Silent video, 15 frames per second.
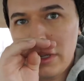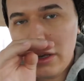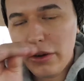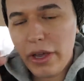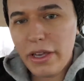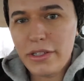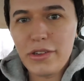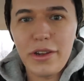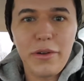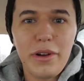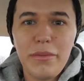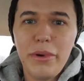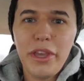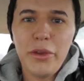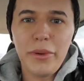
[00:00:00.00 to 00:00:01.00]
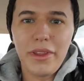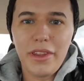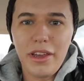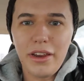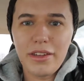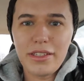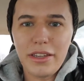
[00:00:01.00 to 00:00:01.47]
Okay, so I didn't want to bring you in
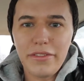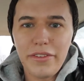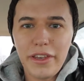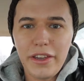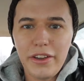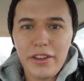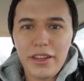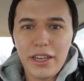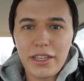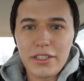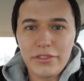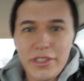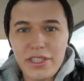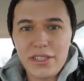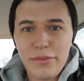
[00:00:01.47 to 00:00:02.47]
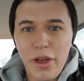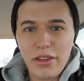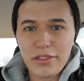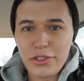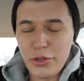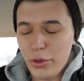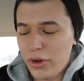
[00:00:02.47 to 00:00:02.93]
there because I figured, like, it's a really small
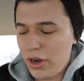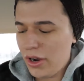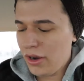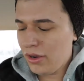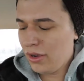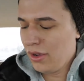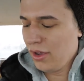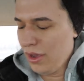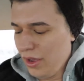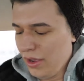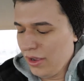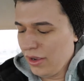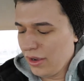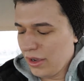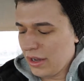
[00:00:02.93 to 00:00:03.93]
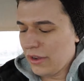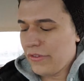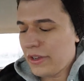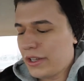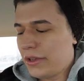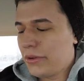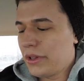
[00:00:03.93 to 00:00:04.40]
store. And I
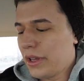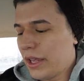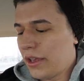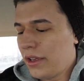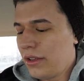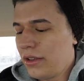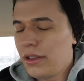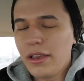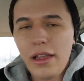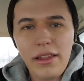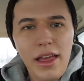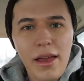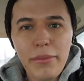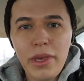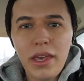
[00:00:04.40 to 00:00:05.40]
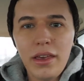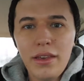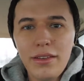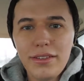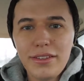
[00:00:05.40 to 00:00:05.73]
figured they would, like, yell at me.